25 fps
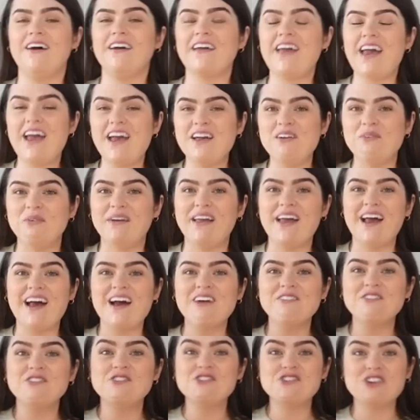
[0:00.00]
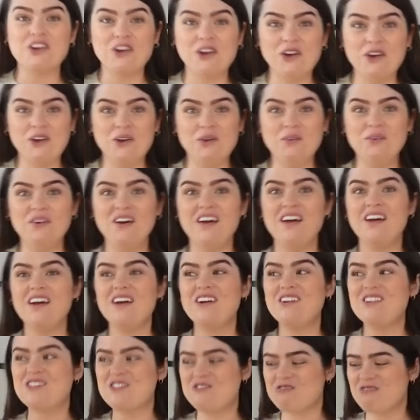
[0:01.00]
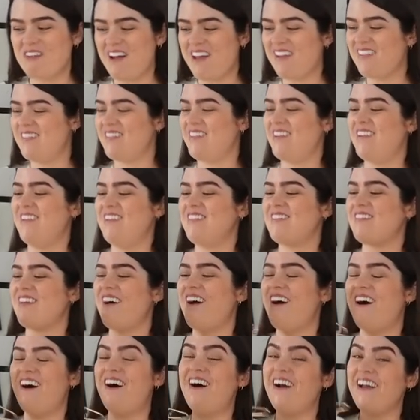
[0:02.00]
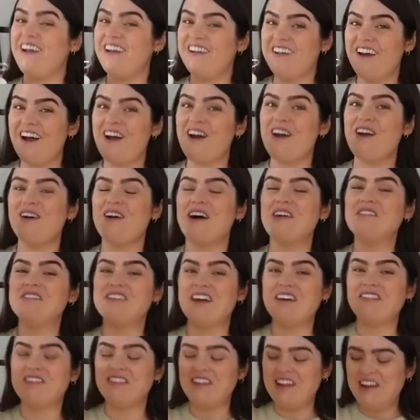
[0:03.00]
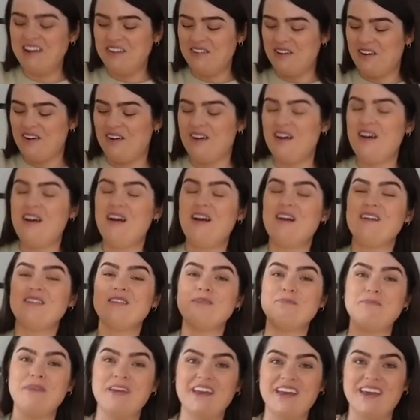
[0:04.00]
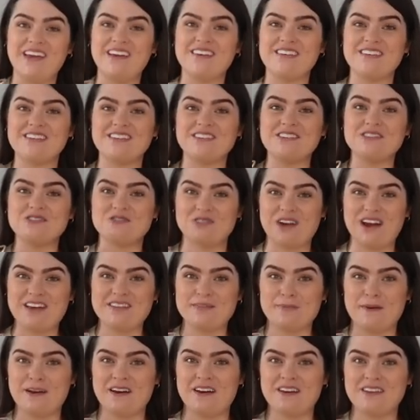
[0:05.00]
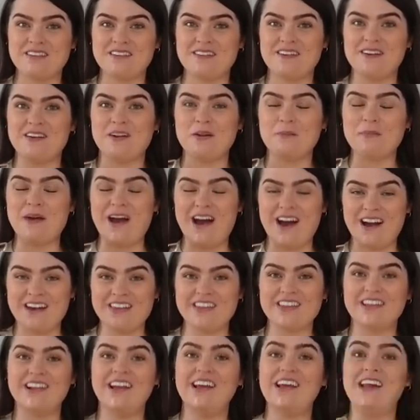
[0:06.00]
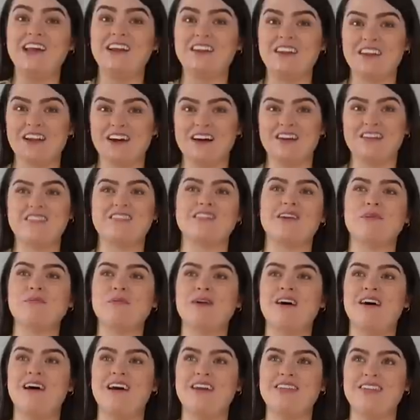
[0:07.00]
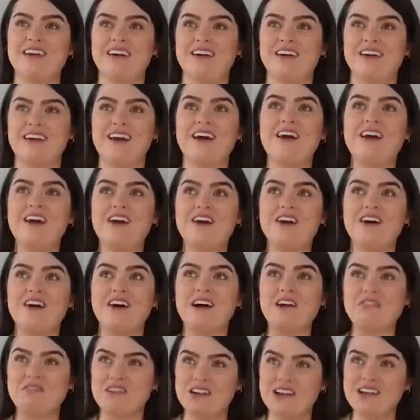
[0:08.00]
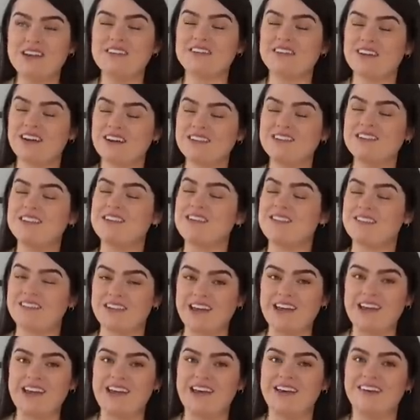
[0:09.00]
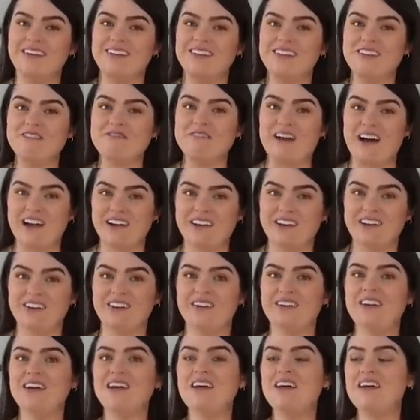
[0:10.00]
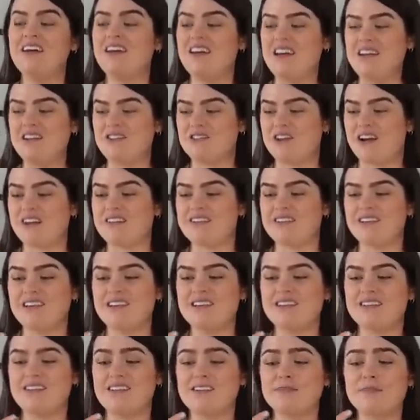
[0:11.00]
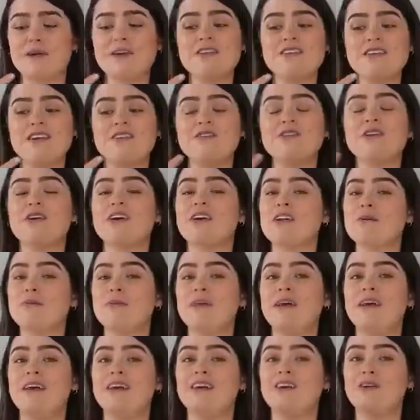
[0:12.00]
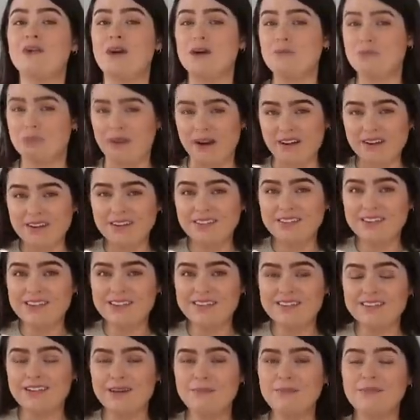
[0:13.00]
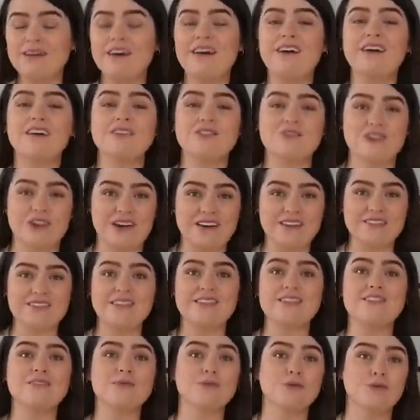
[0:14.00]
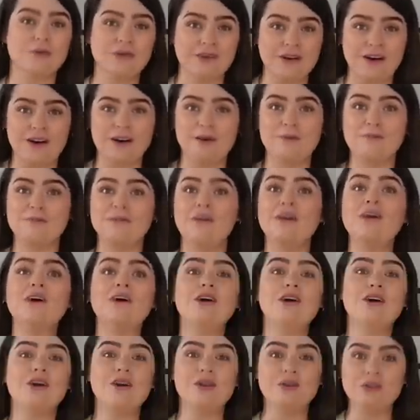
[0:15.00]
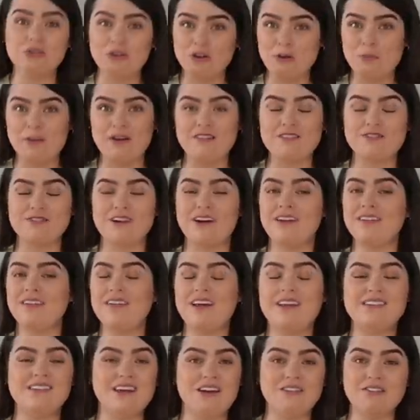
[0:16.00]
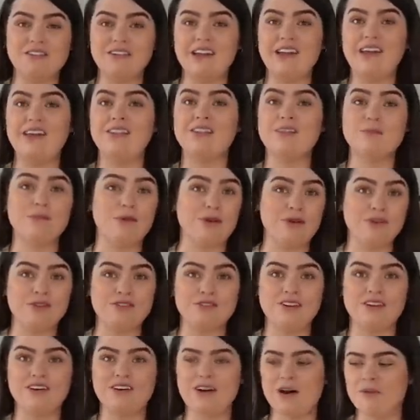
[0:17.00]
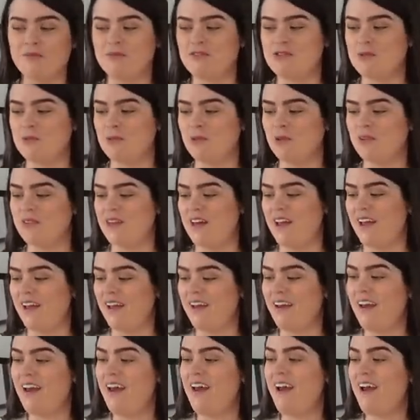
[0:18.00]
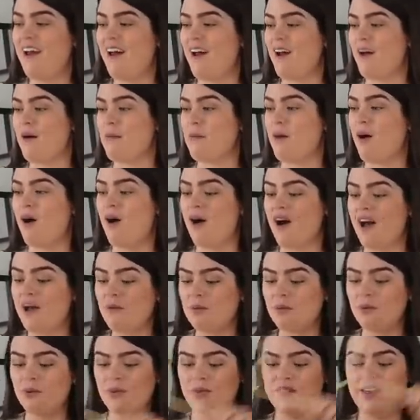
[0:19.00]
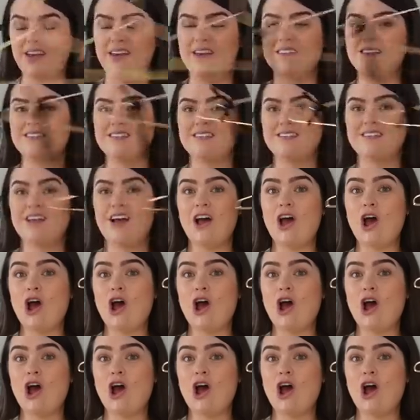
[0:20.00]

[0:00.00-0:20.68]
Okay, we have two dresses. I know, I'm definitely not the biggest dress person, but actually last summer, I think I really started to see the value in dresses, especially if you're gonna be quite pregnant this summer. Dresses will become your new best friend. They're definitely the most comfortable thing. I wore this